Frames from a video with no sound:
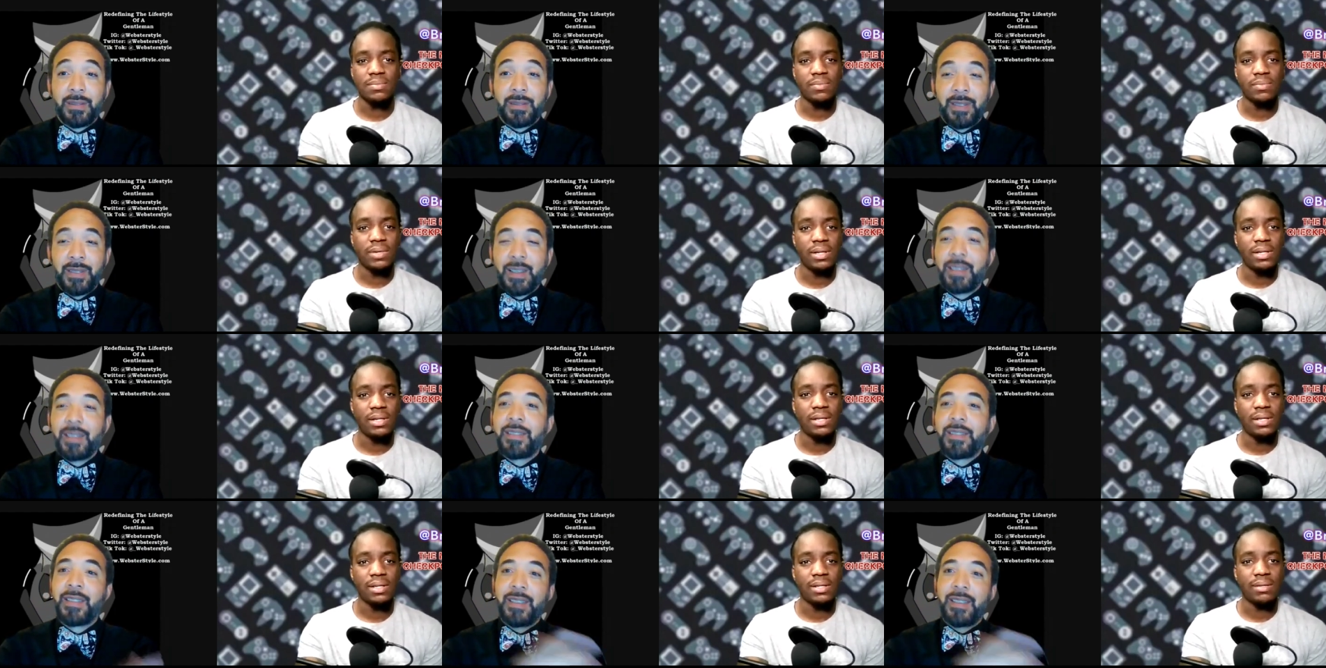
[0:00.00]
Speaker 1: I'm
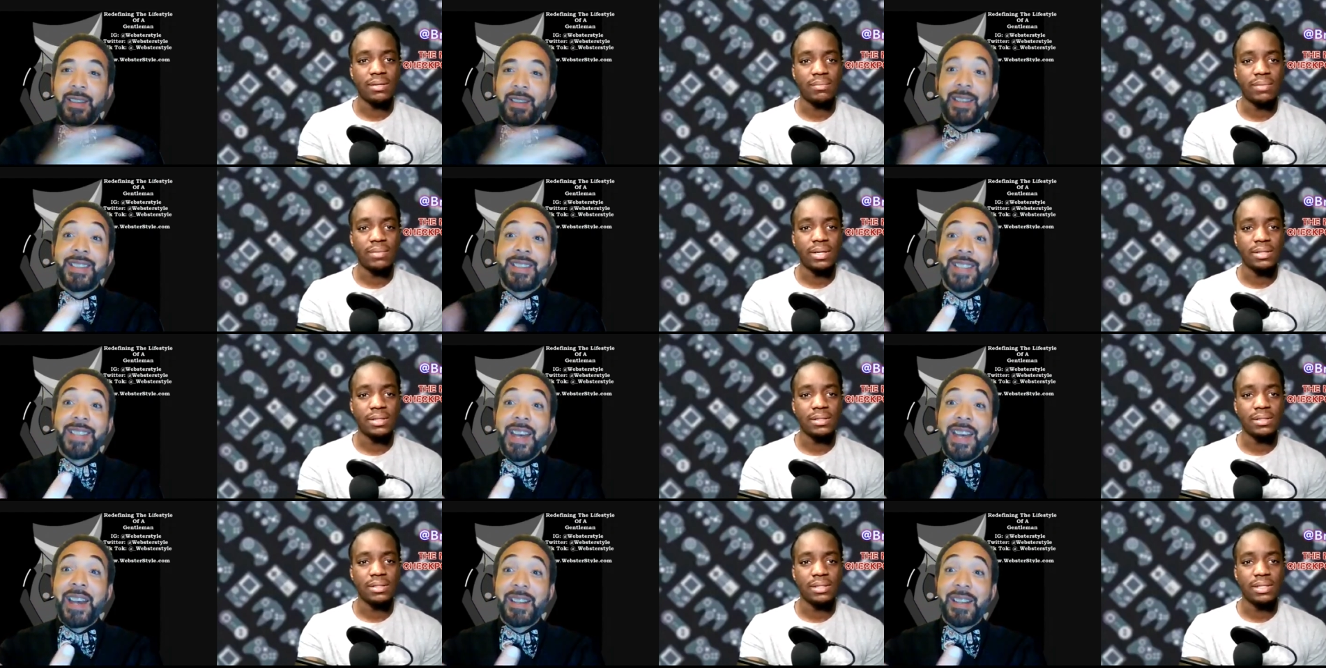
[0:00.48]
ready to
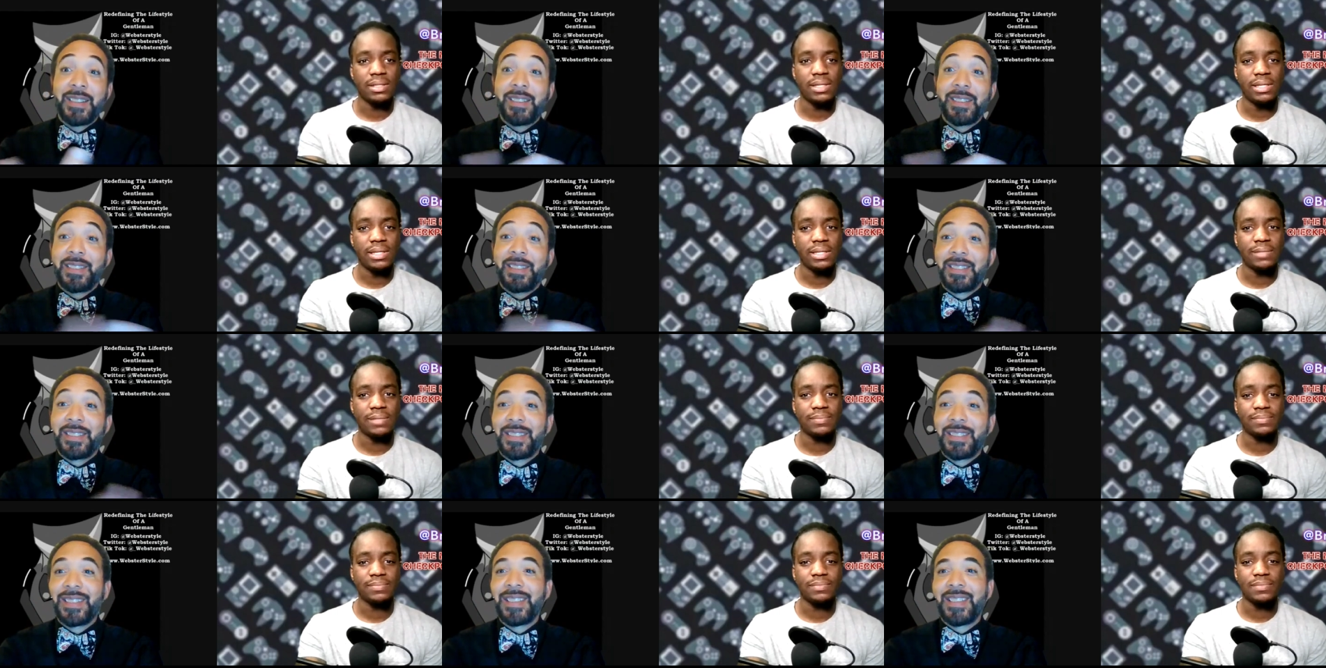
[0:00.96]
come exactly.
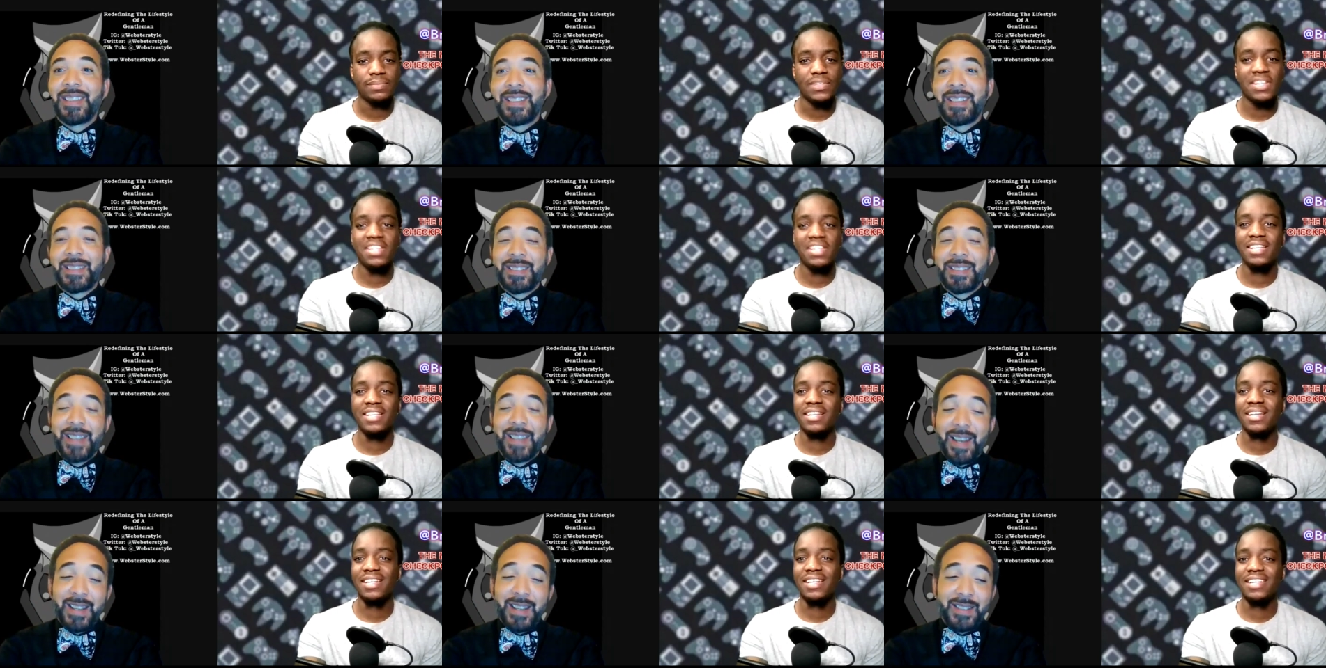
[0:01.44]
back to land.
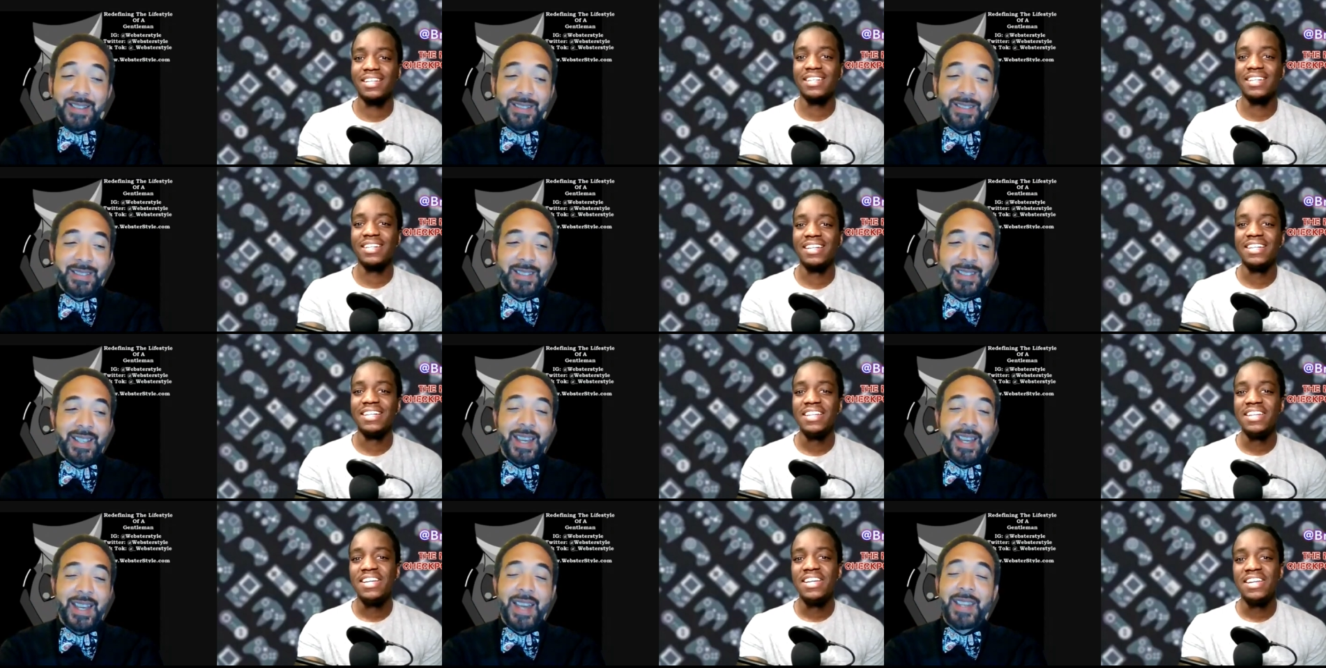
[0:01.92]

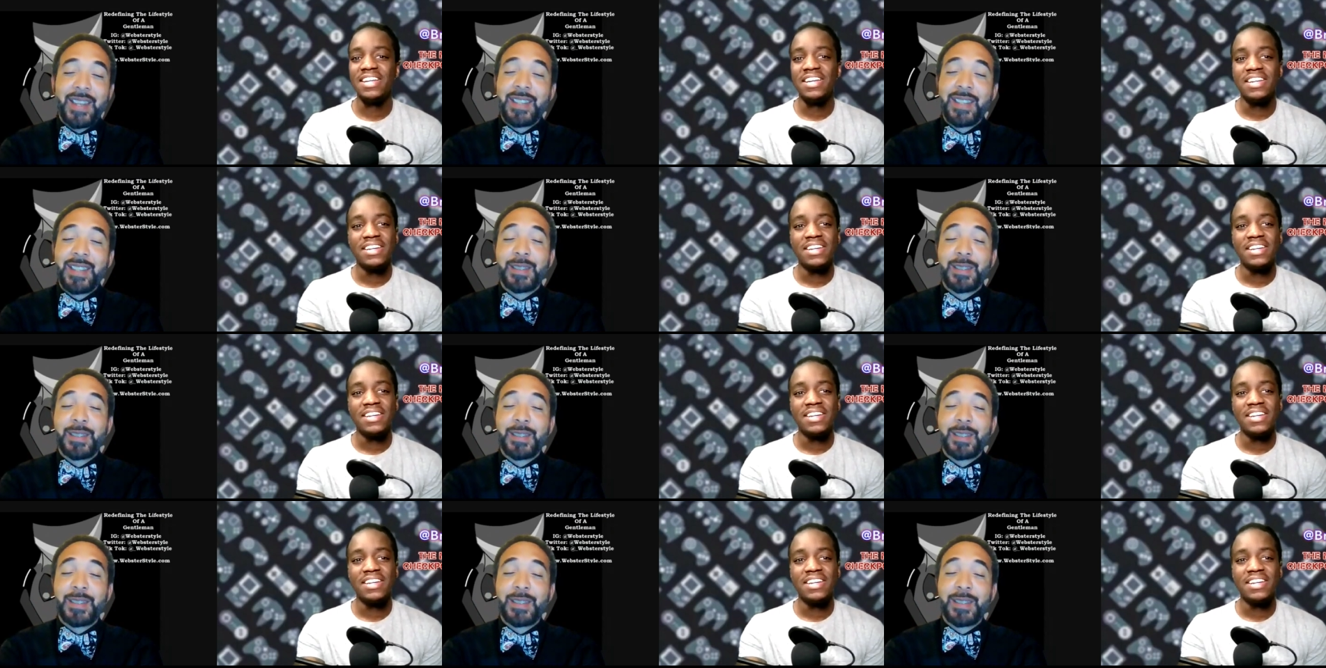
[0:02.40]
Exactly.